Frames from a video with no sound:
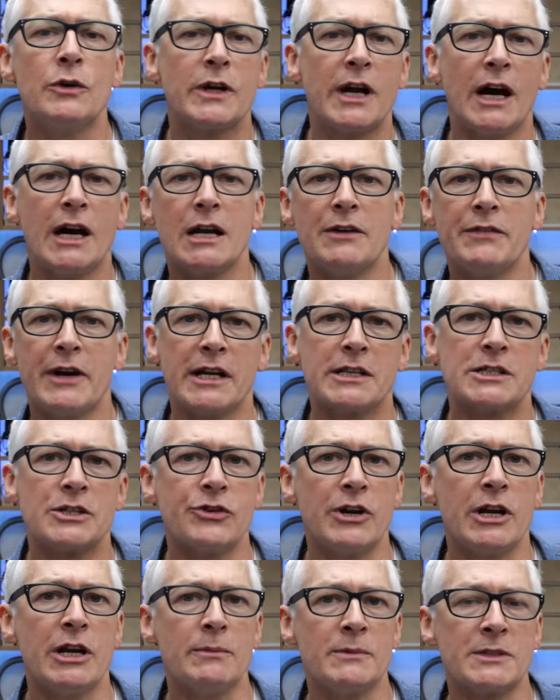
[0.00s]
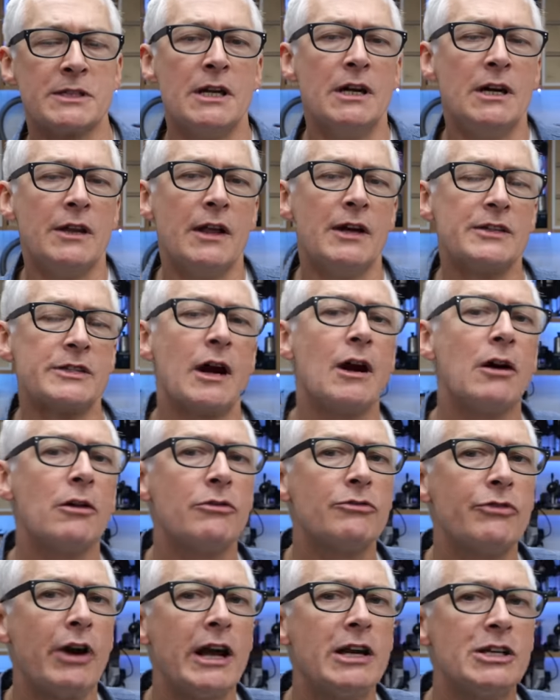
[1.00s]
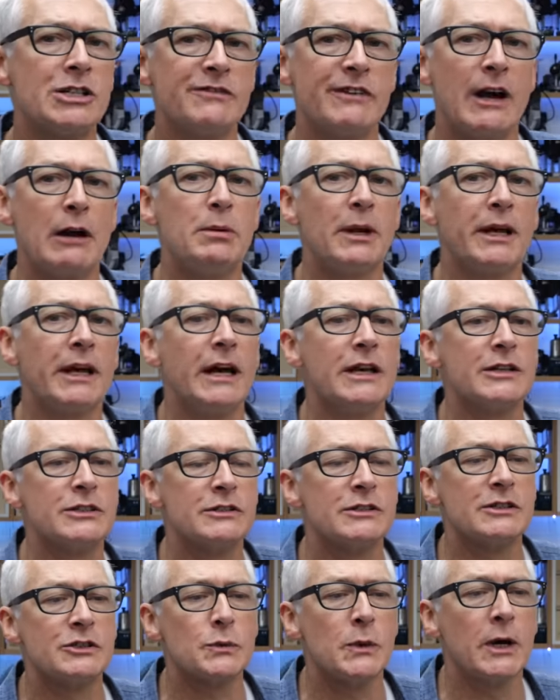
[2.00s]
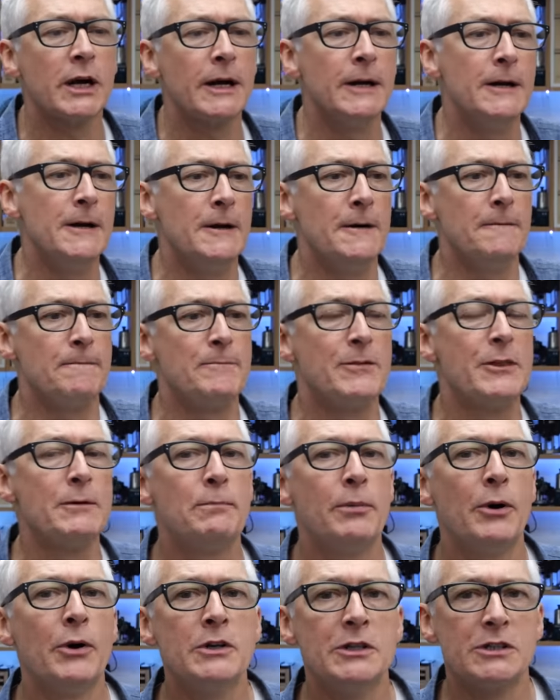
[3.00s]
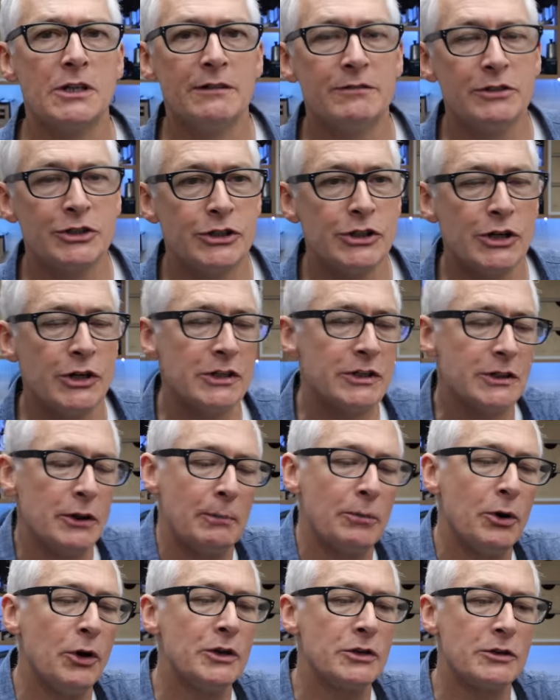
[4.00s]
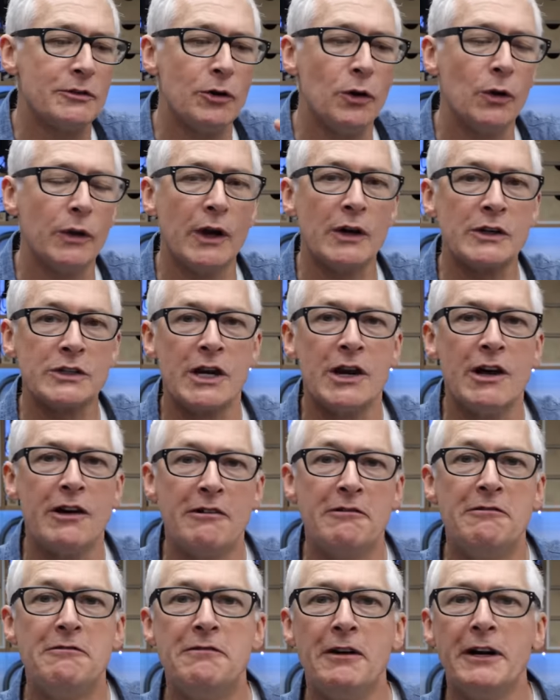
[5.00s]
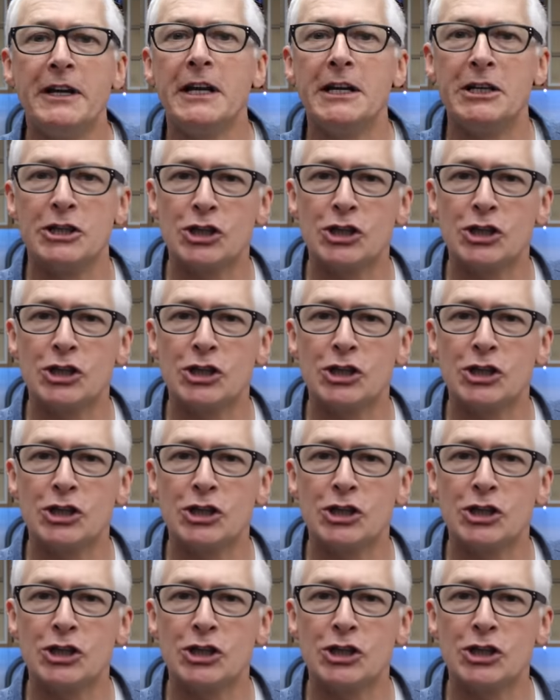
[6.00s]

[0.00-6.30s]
kind of extremes, there's a whole range of applications where the point of a joint, the point of all those funny